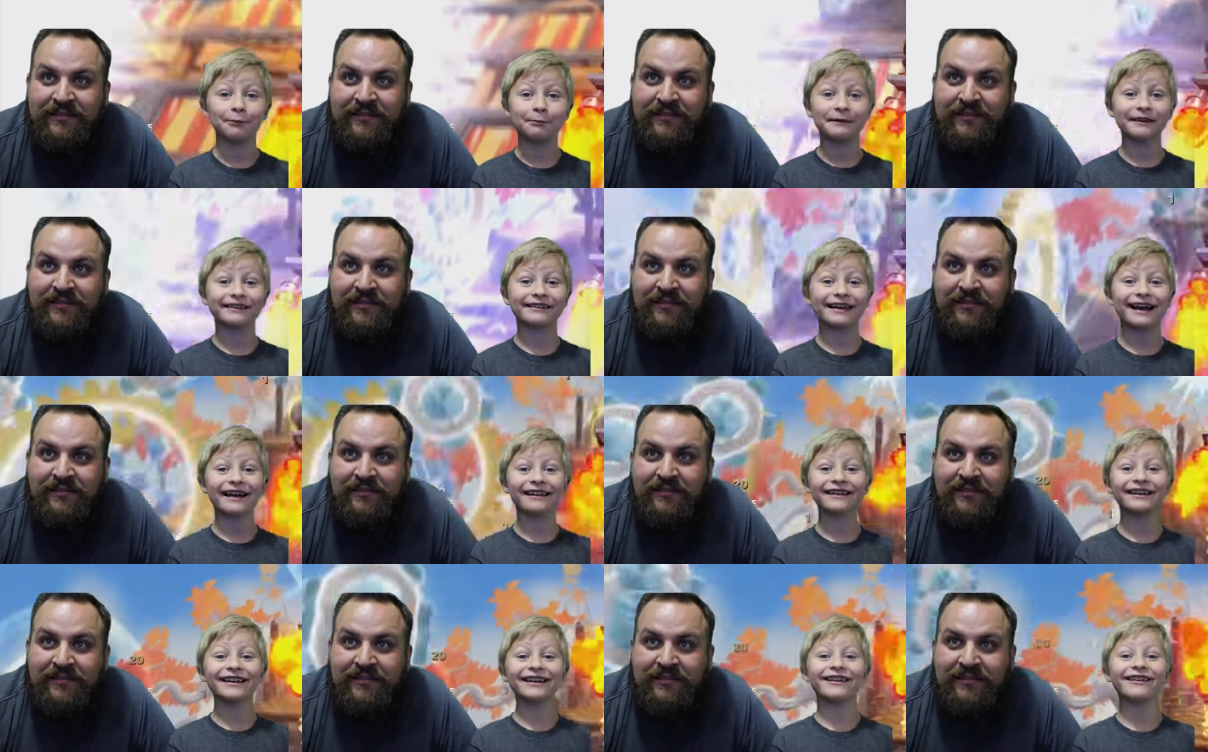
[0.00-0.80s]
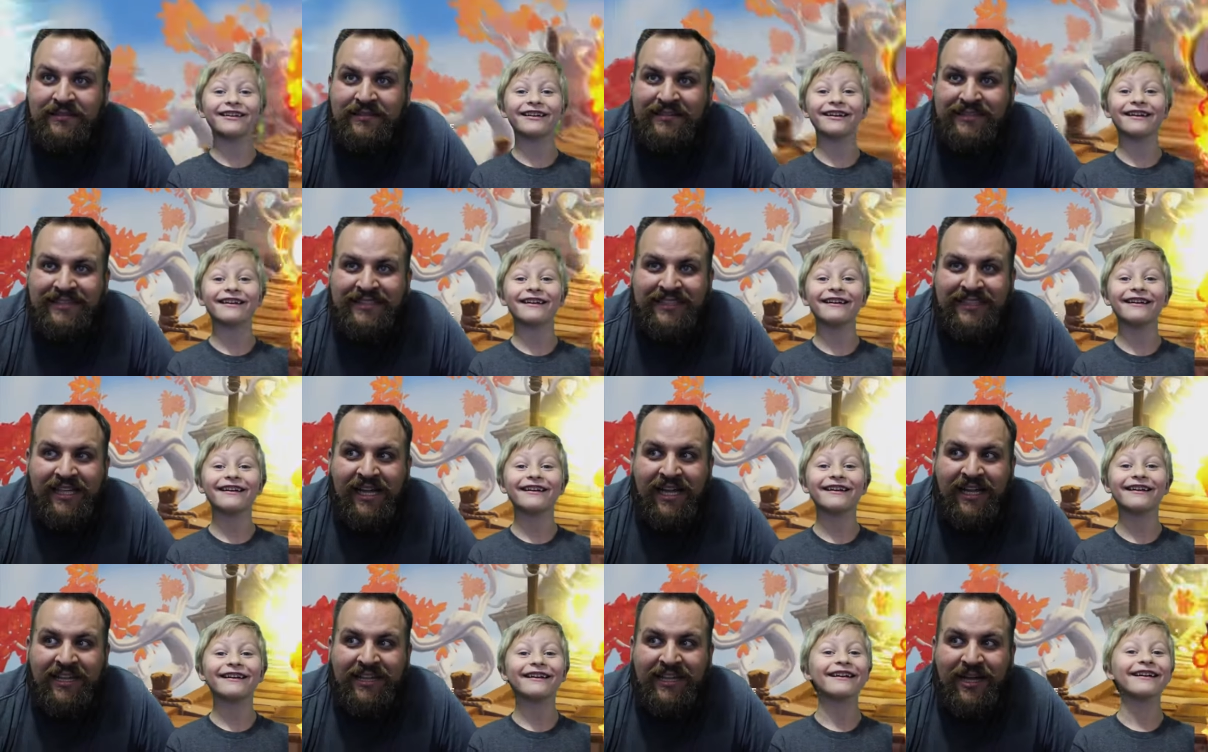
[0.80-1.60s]
Speaker 1: poopy
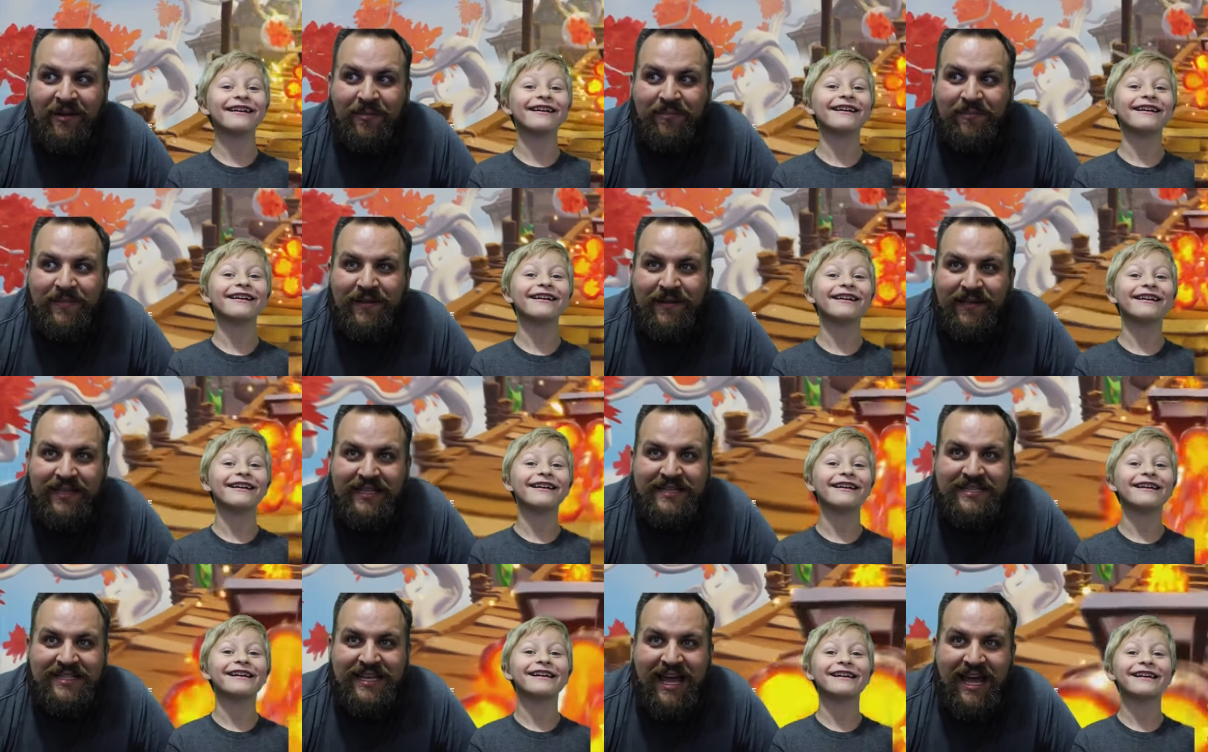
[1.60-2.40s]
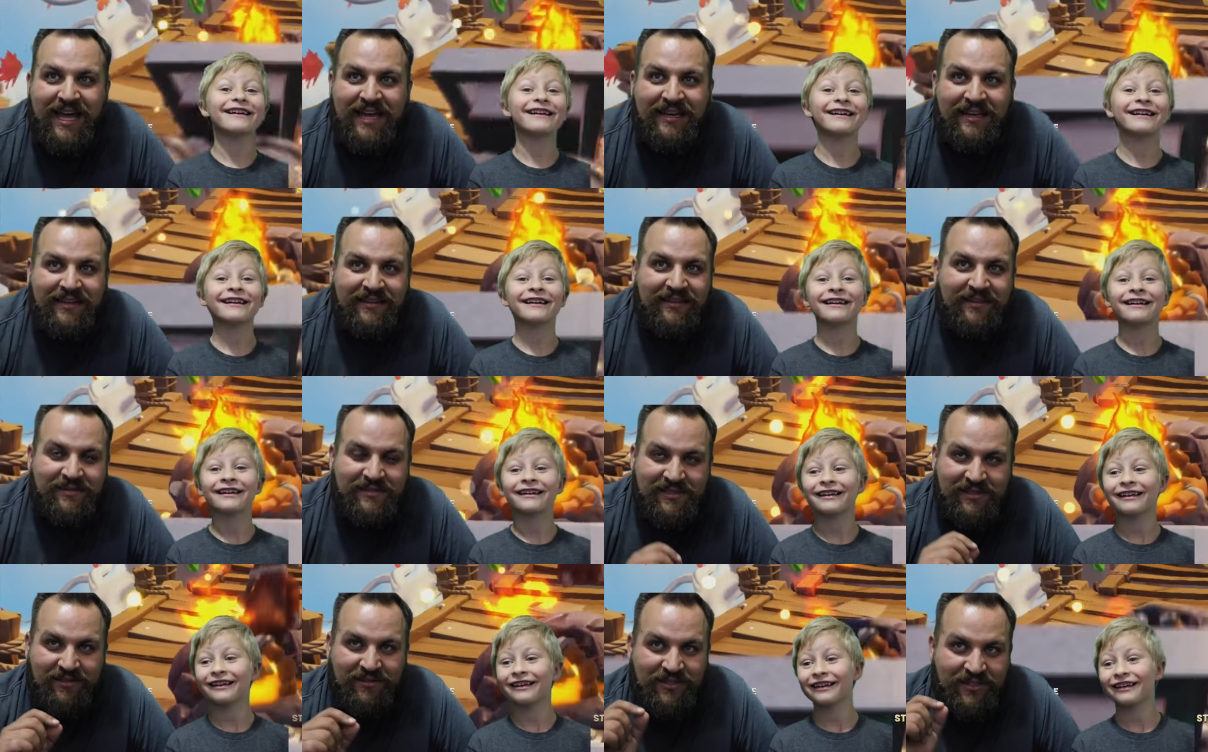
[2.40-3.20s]
Skylander?
Speaker 2: Nope. It said, there's a
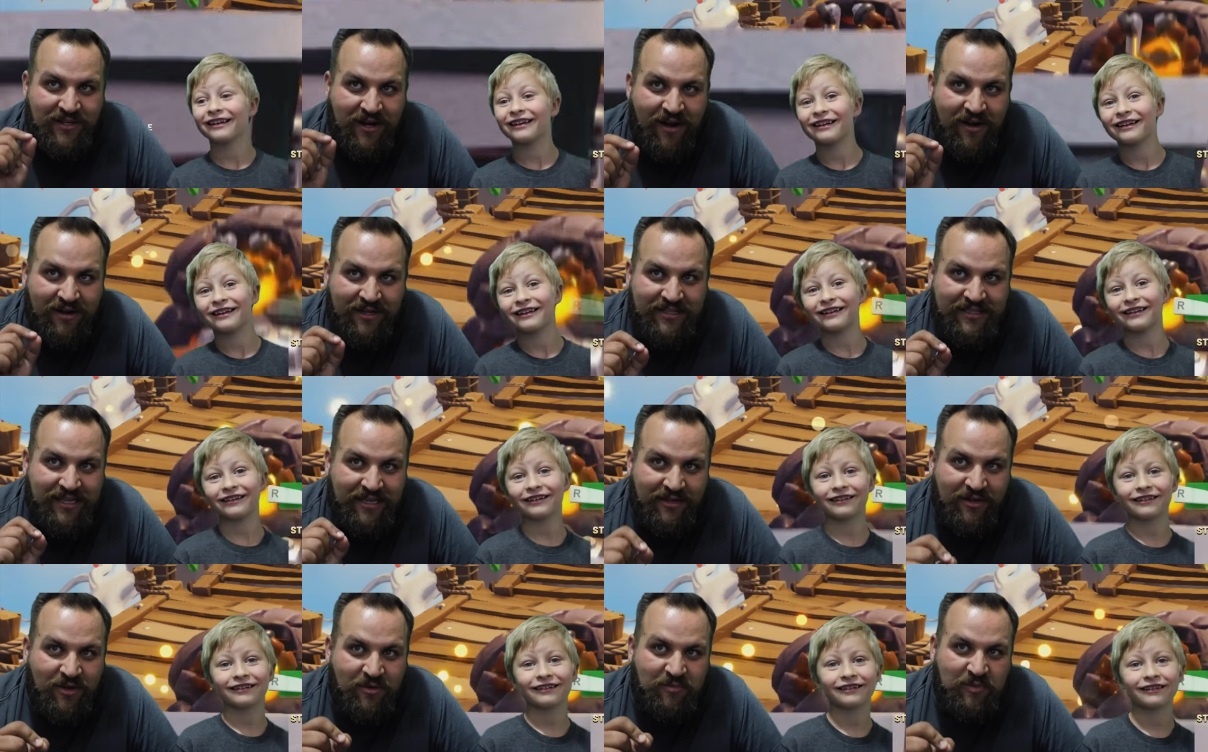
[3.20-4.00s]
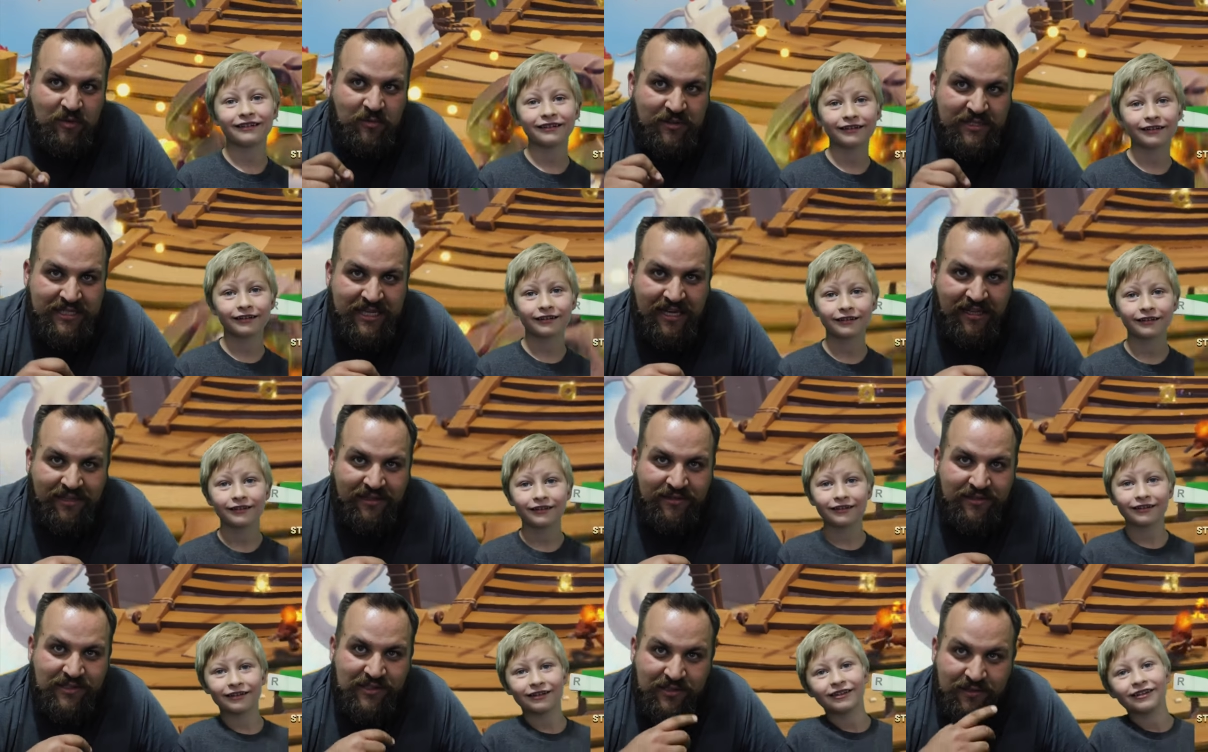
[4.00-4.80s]
little star and it said no poopy
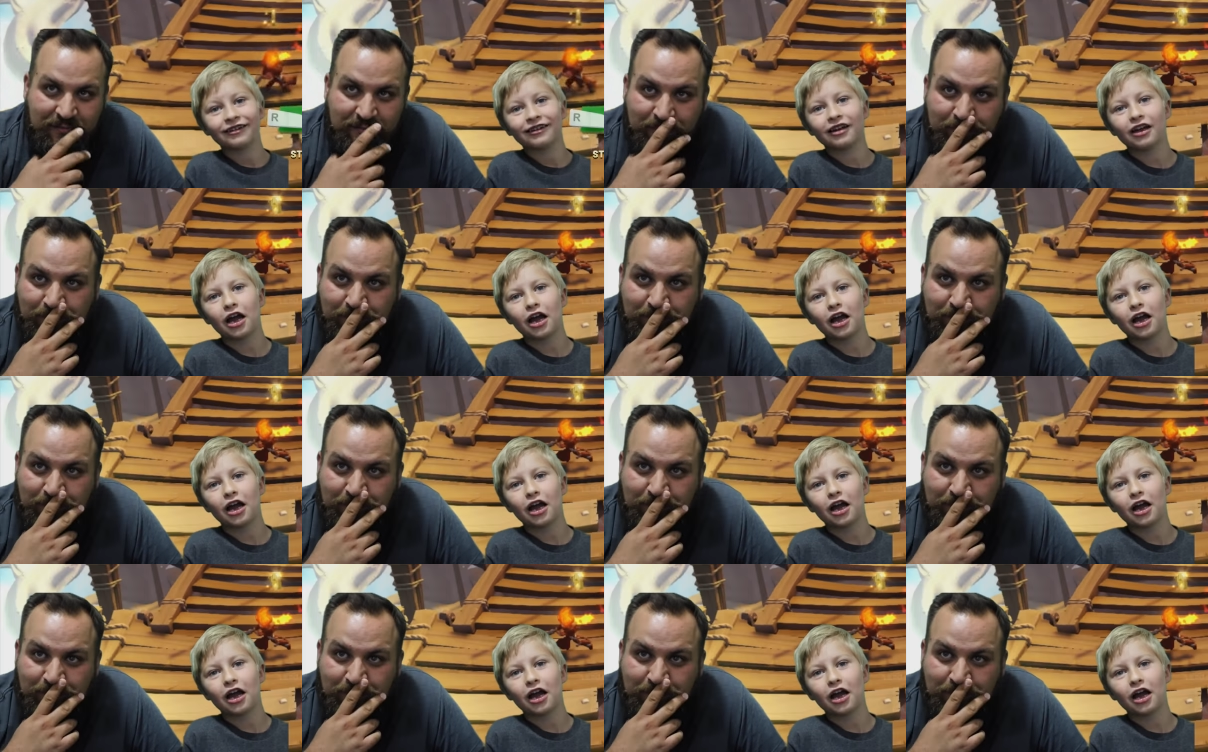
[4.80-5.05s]
Skylanders.